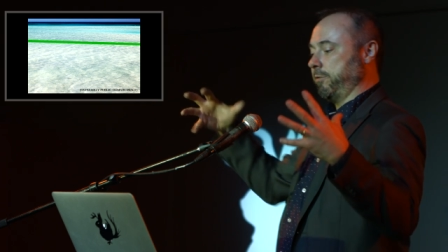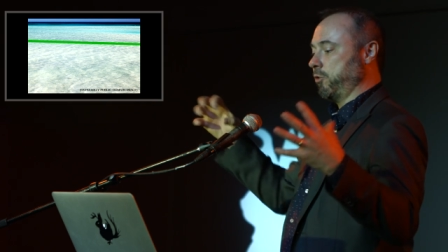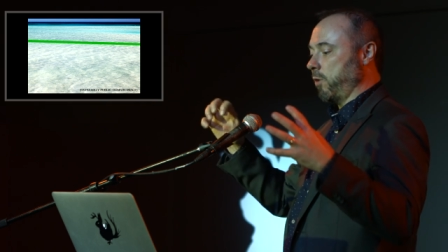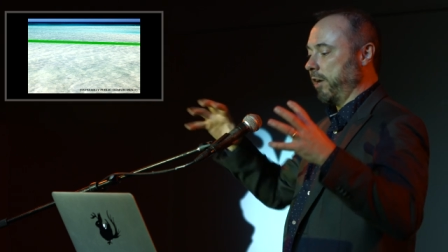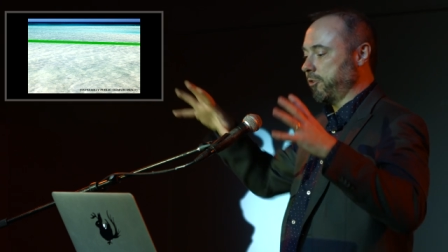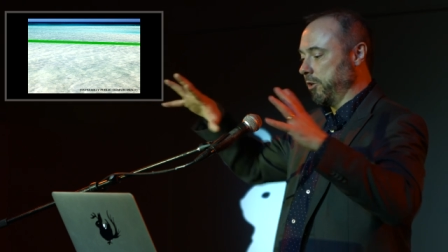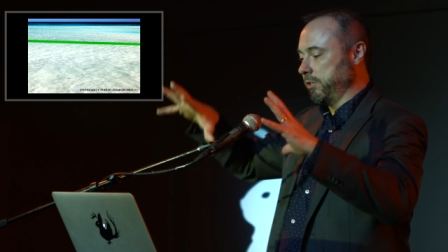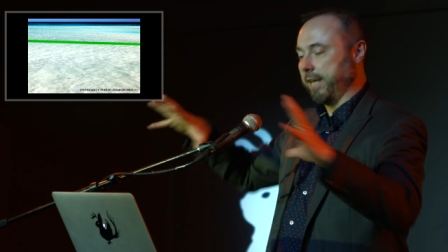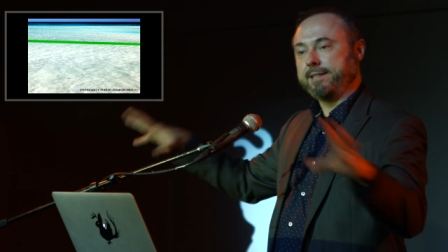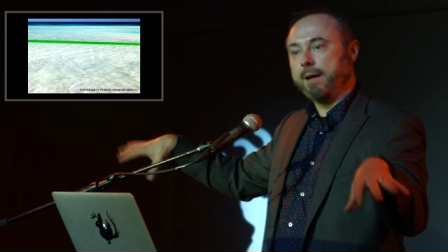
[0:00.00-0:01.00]
of structures,
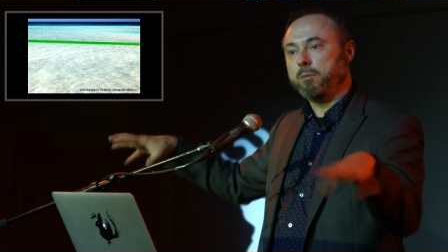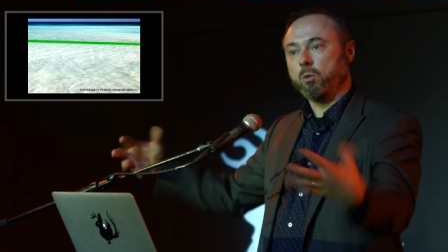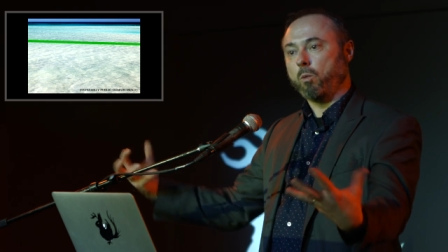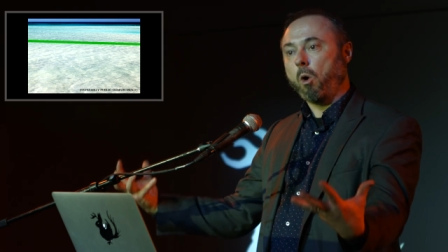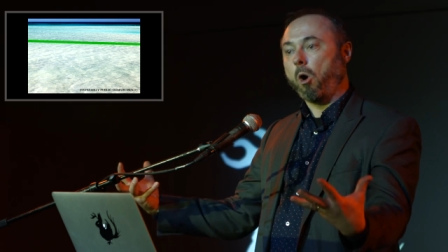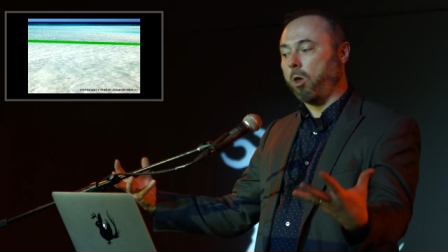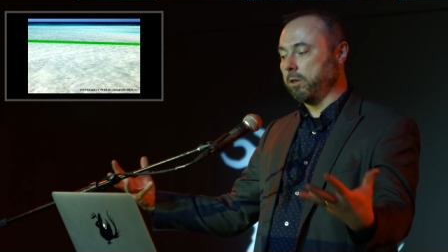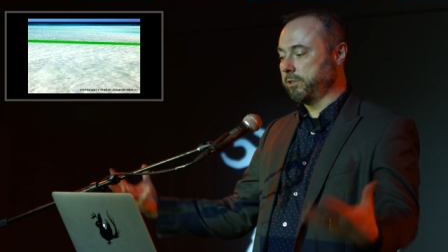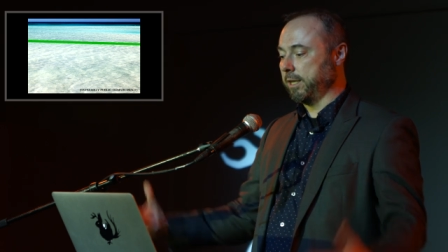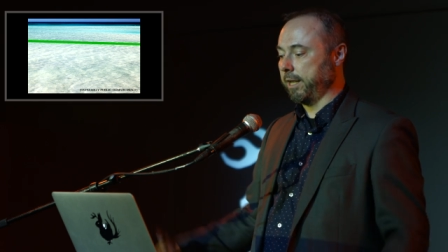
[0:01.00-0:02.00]
a temple wall,
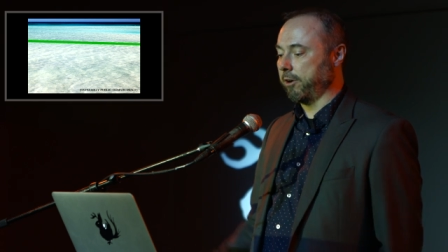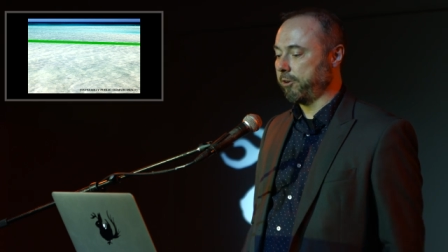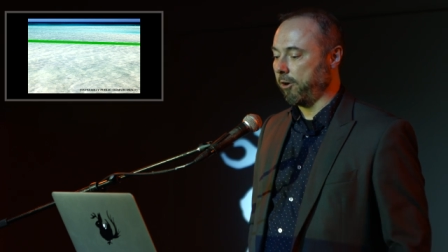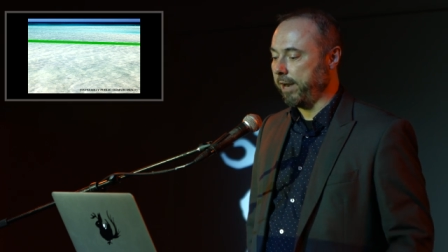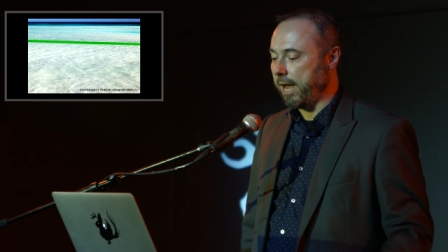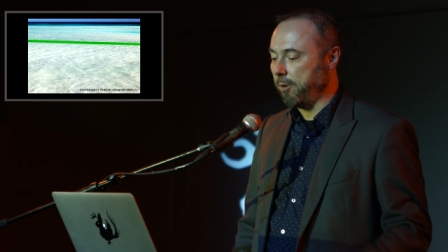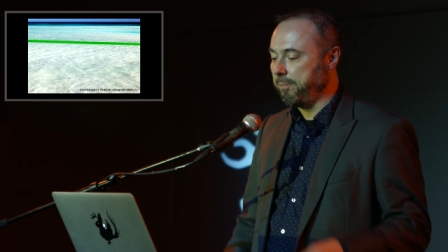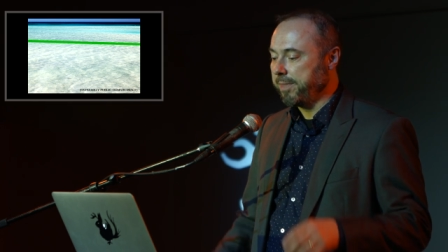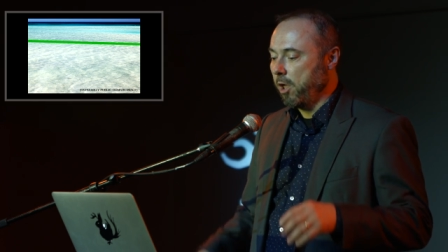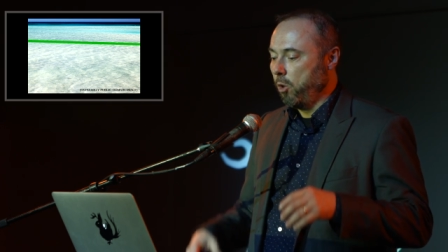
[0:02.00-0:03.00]
as it later turned out,
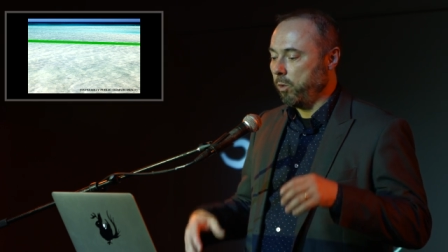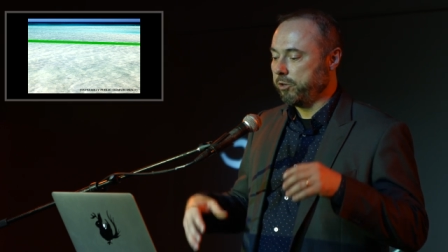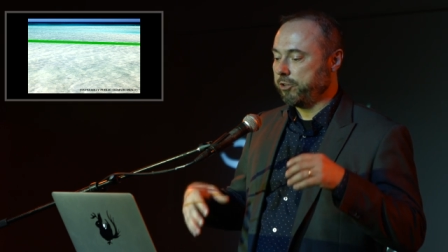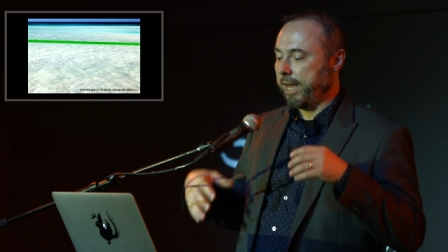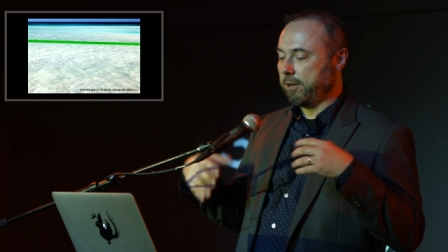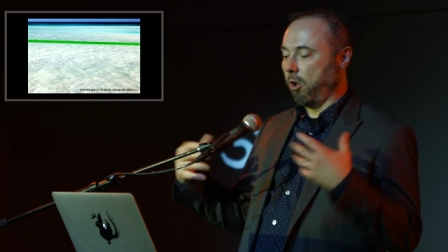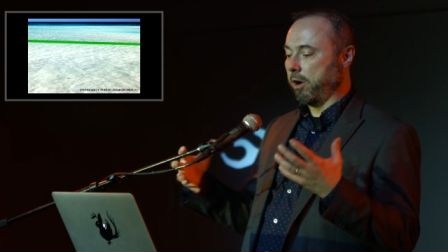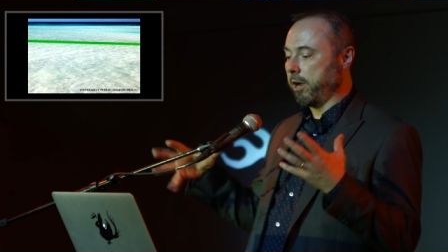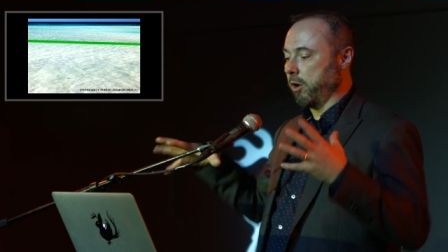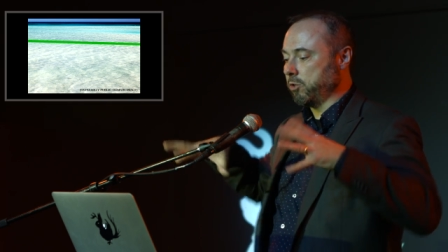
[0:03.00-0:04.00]
which had
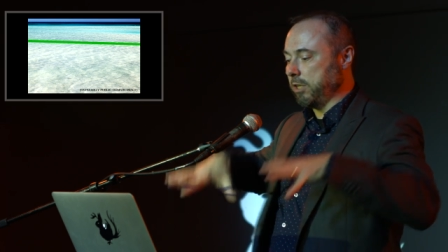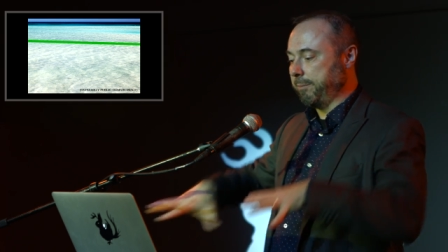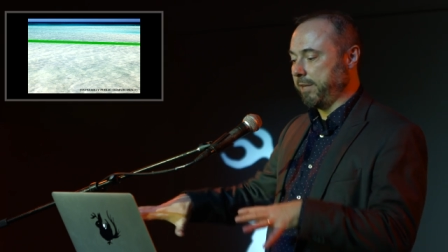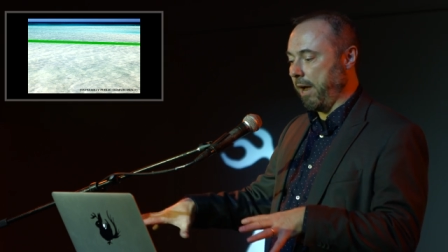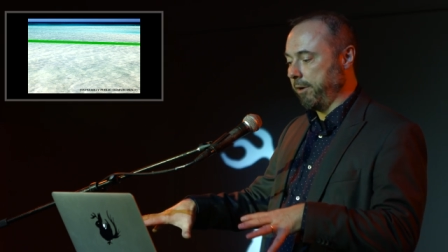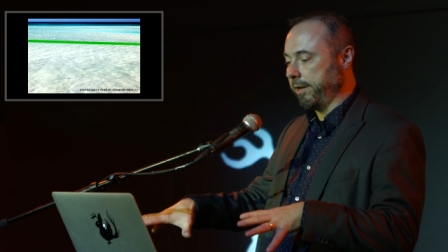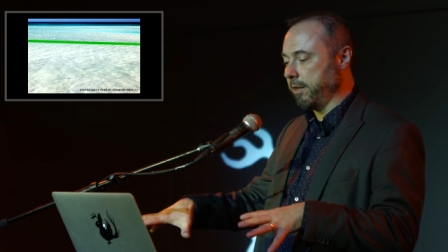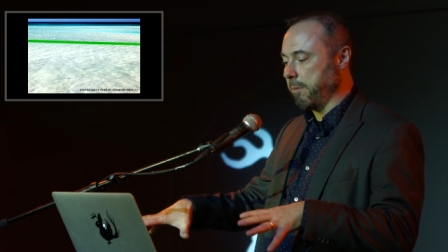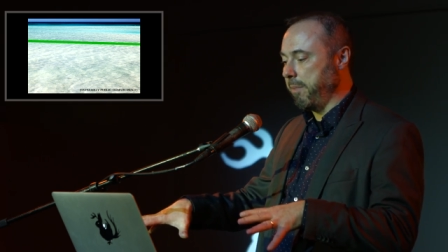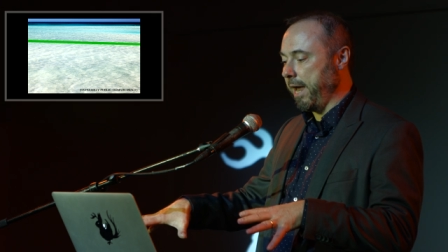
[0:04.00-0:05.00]
long ago slipped down into
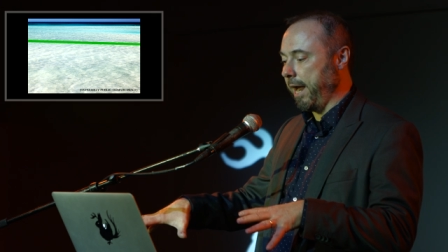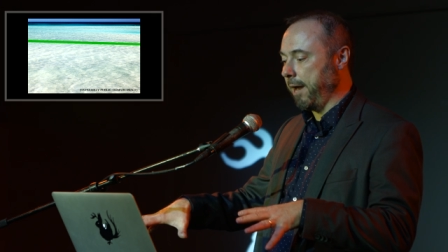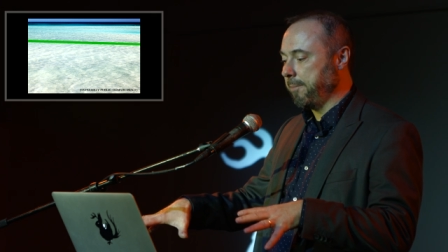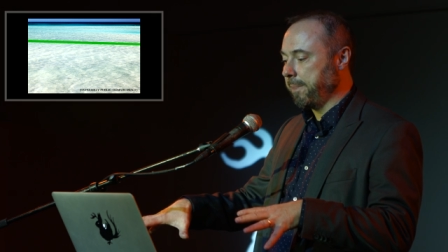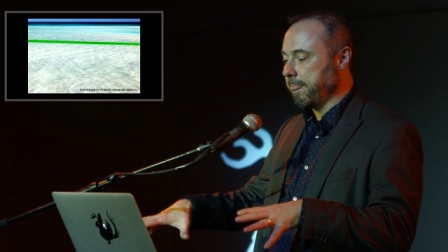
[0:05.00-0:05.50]
the bay.